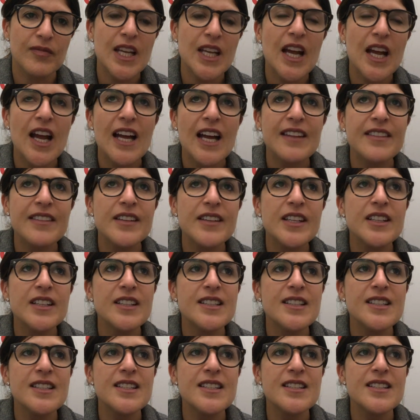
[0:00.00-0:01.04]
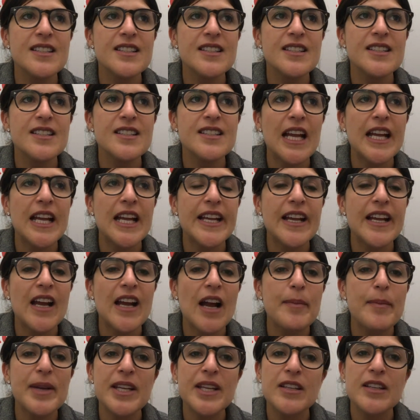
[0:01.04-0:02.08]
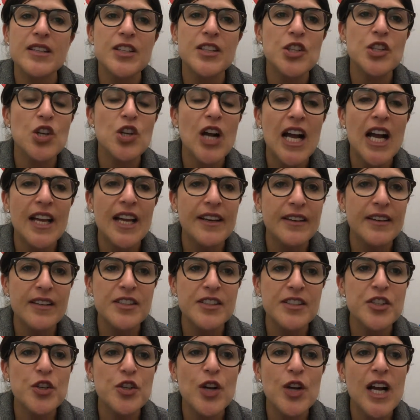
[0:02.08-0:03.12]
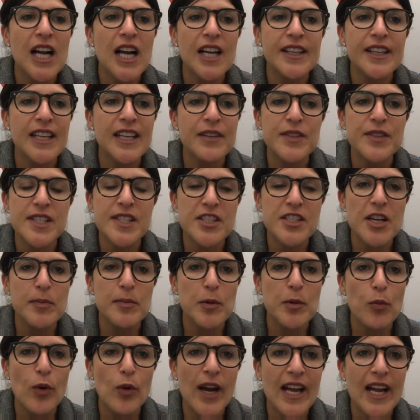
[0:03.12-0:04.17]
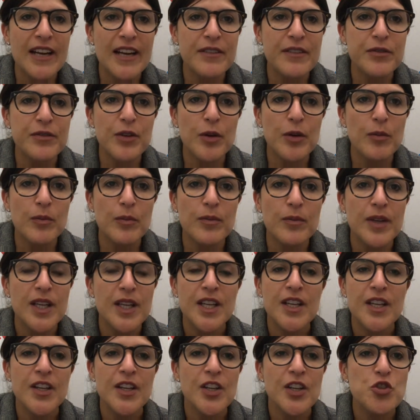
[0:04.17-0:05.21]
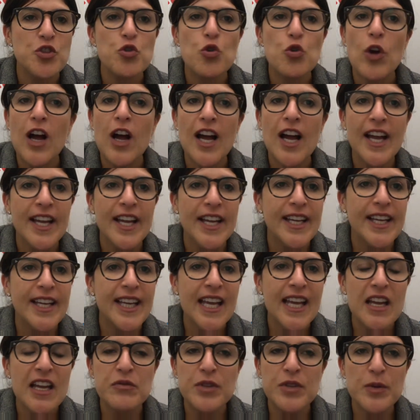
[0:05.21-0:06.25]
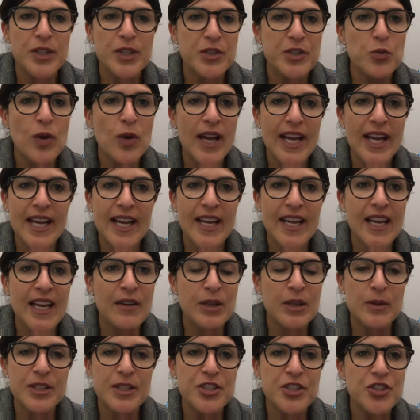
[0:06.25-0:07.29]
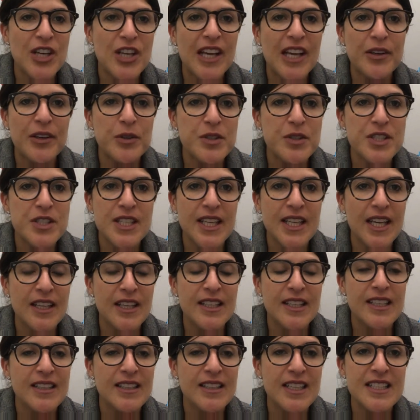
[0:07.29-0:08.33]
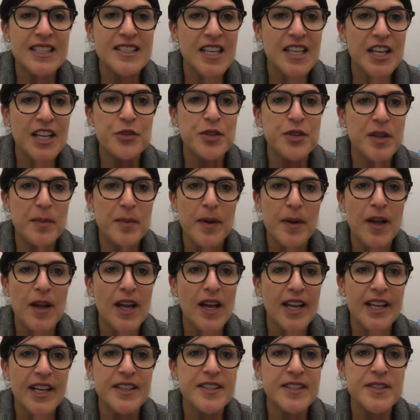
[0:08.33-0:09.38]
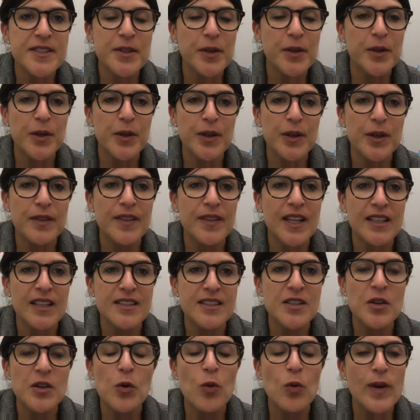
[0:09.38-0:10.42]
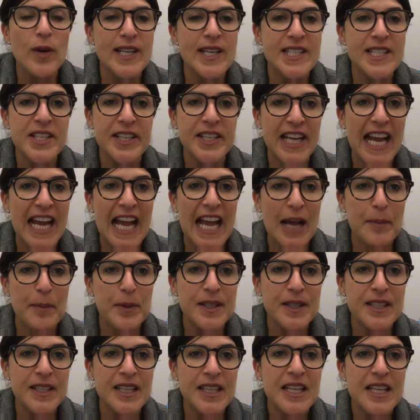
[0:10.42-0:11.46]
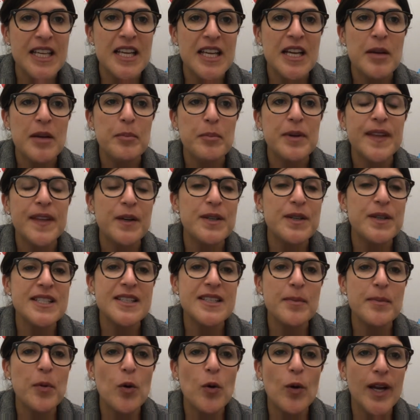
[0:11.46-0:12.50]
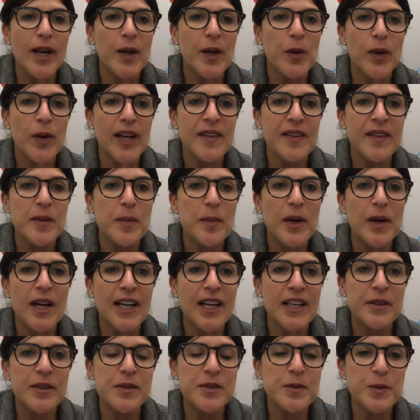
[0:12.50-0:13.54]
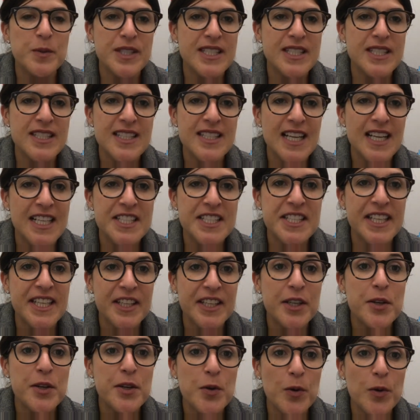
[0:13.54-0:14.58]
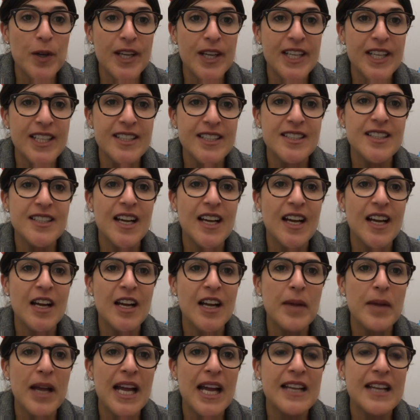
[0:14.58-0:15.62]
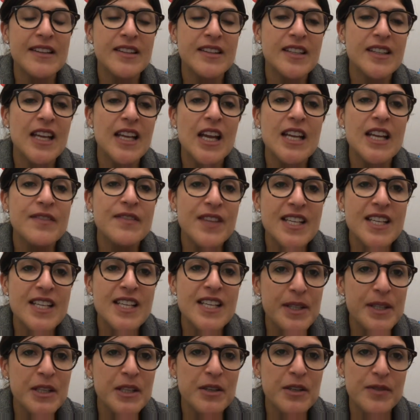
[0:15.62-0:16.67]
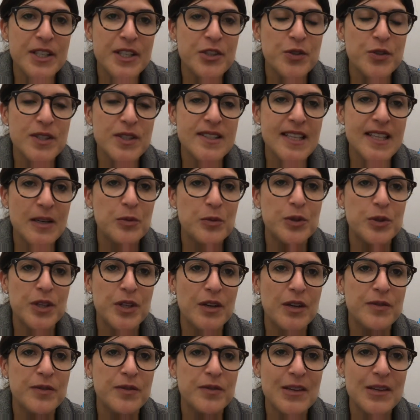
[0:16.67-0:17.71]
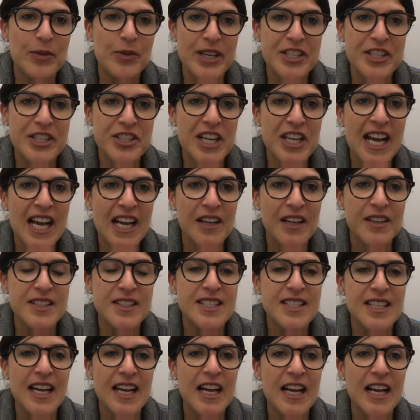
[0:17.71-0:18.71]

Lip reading: Yeah, I think you can't ever stop a brand from trying every which way, every which channel to get in touch with the buyer. Mm-hmm. So that's always going to happen. But there is a point where the buyer will just start to get annoyed. And if there's something of interest, they would obviously reach out.